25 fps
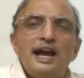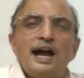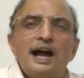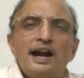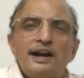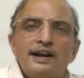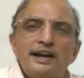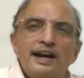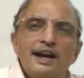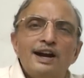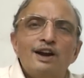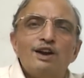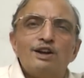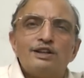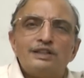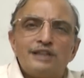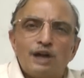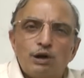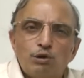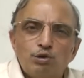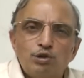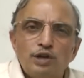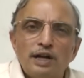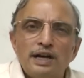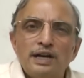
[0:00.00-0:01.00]
100 or
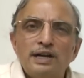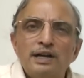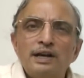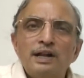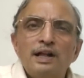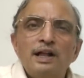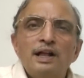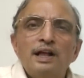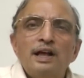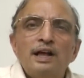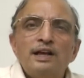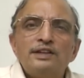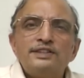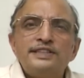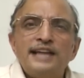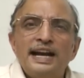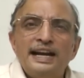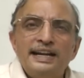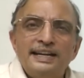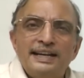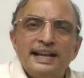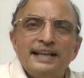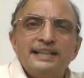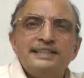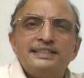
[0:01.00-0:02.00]
1000
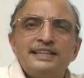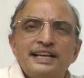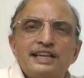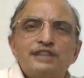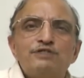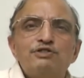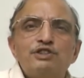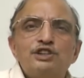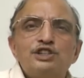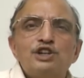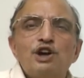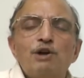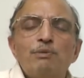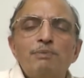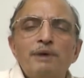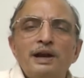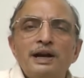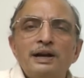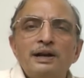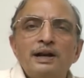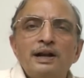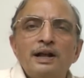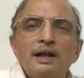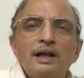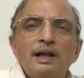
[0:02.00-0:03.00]
sentences which have
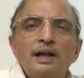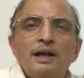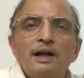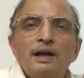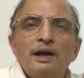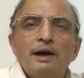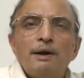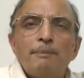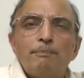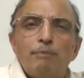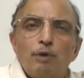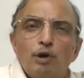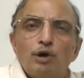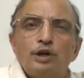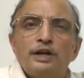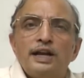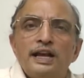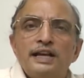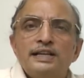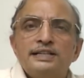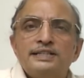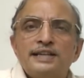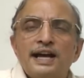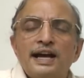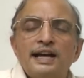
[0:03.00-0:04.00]
been put
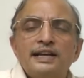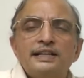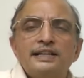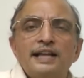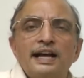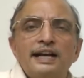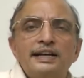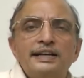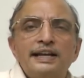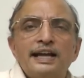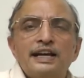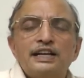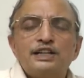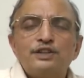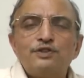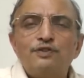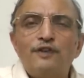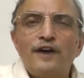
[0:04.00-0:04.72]
inside that text